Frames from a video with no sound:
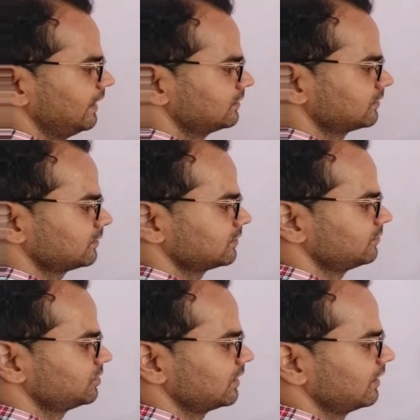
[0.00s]
S sub
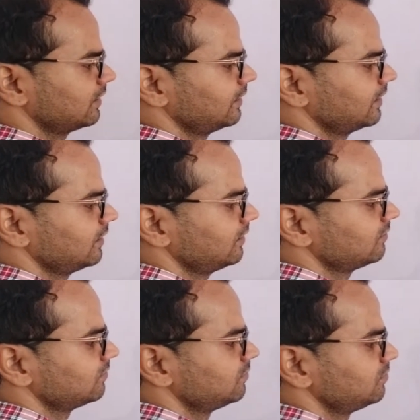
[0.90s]
shell contain
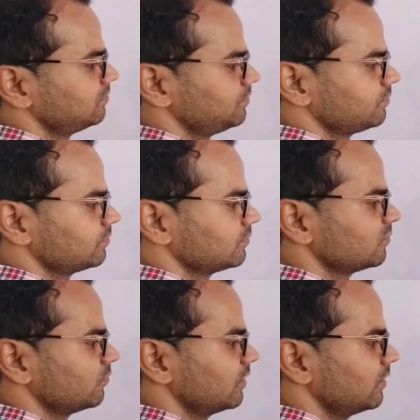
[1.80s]

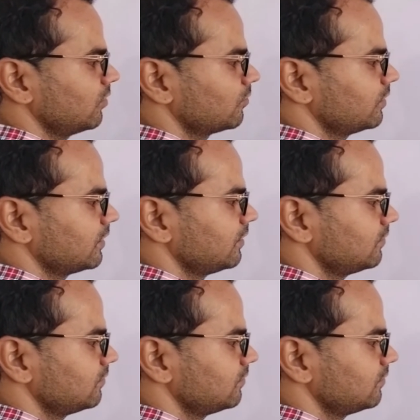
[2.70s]
1 orbital.